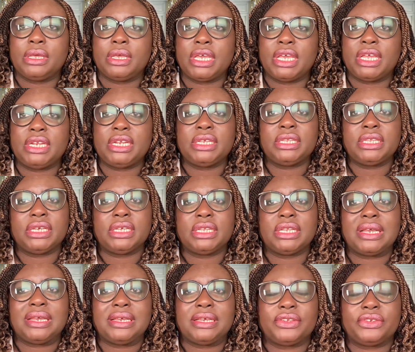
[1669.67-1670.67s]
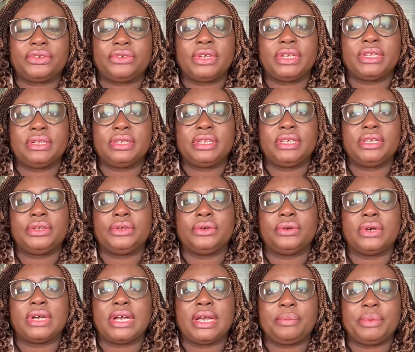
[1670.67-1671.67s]
anything that is threatening
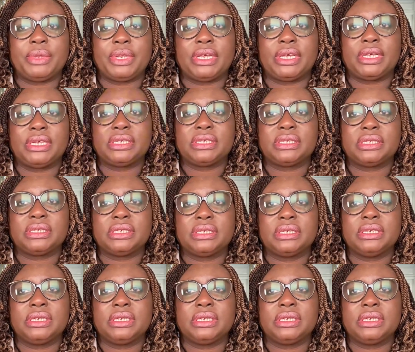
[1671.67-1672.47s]
your happiness,